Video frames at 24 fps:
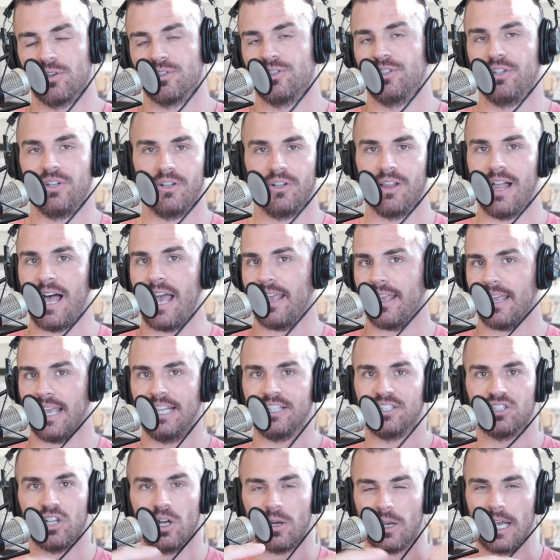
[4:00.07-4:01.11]
do you like? And
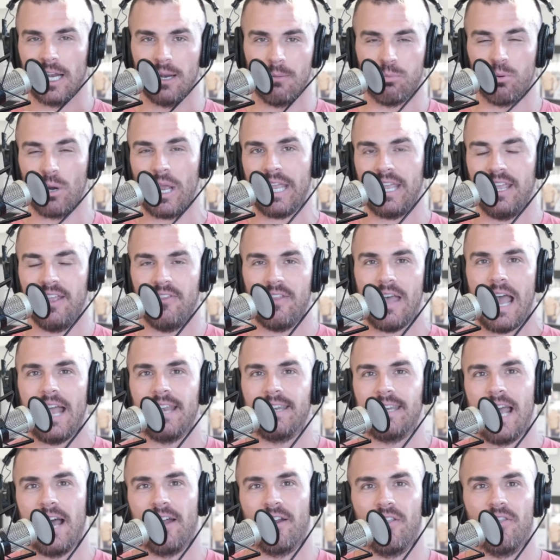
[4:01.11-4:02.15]
start kind of breaking that
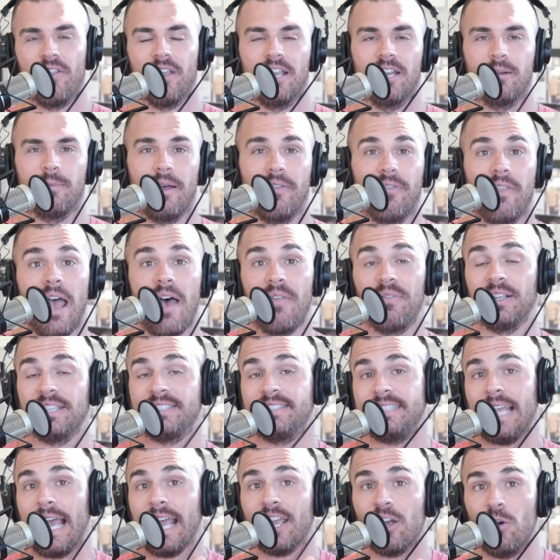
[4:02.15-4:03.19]
down and thinking about that. And the
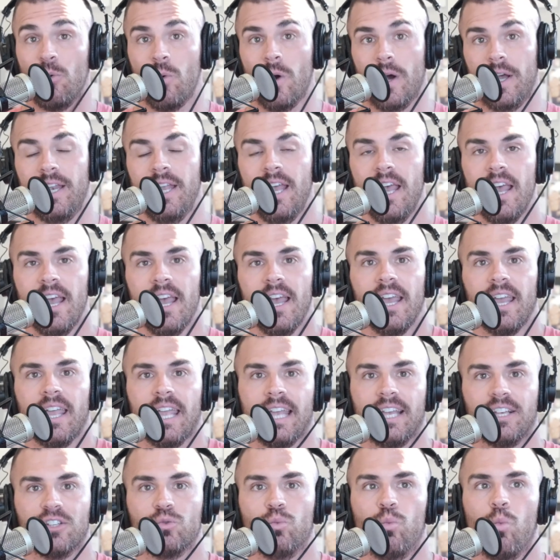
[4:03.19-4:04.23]
second one
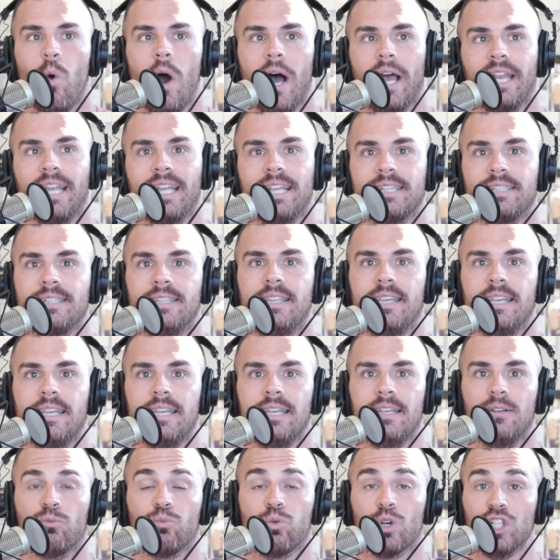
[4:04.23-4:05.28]
is, what is
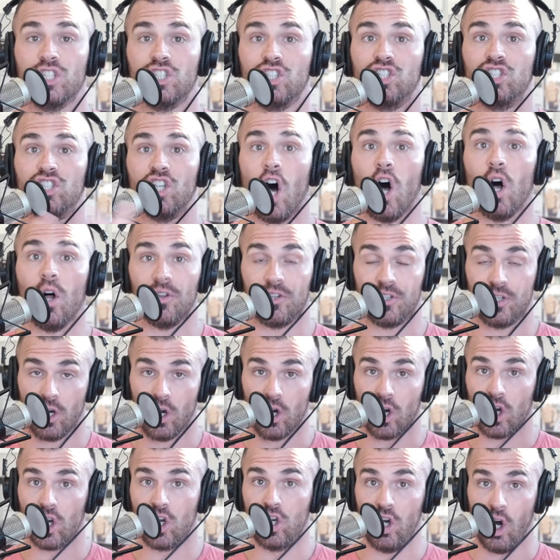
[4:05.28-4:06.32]
the result or
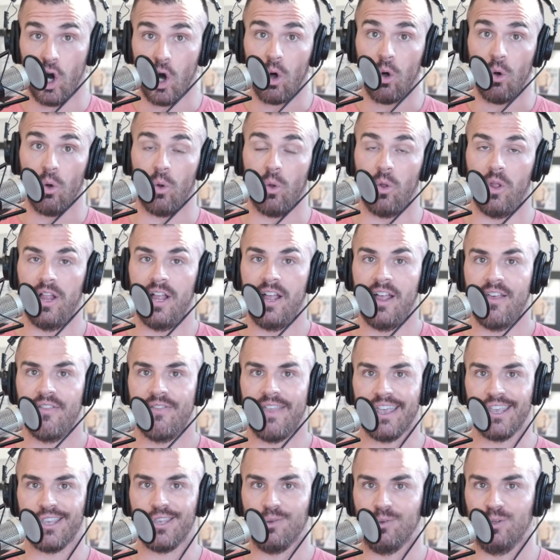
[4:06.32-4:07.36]
goal
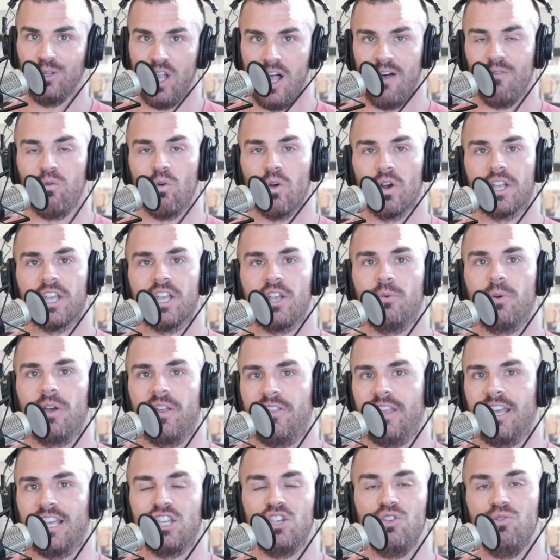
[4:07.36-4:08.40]
that you love working with?
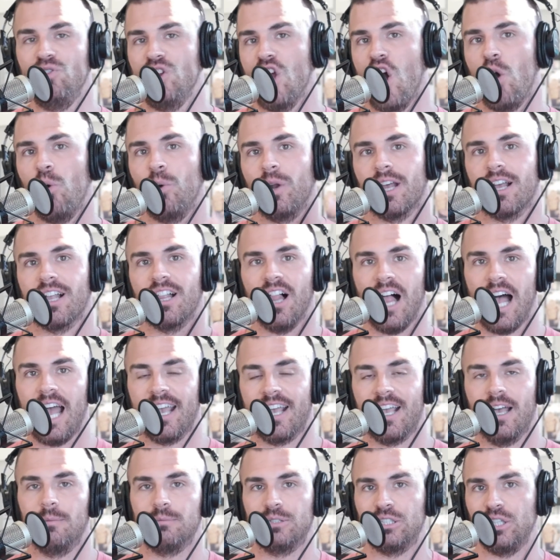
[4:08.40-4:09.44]
Like, when a client
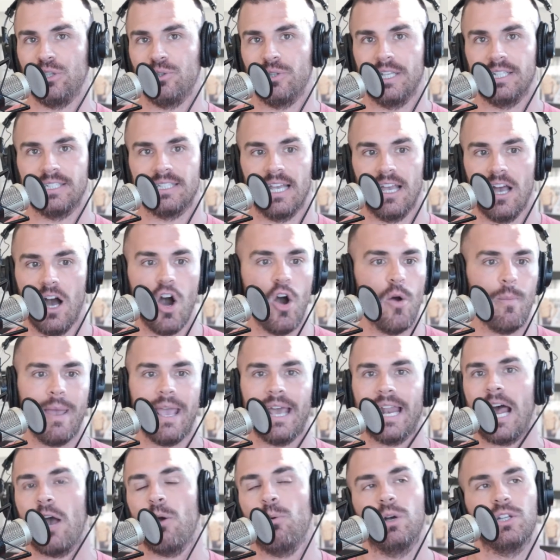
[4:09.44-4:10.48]
comes to you and they say, oh man,
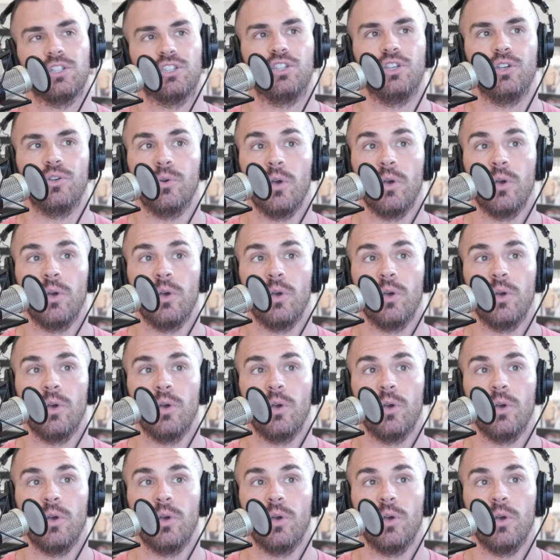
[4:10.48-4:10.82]
I want to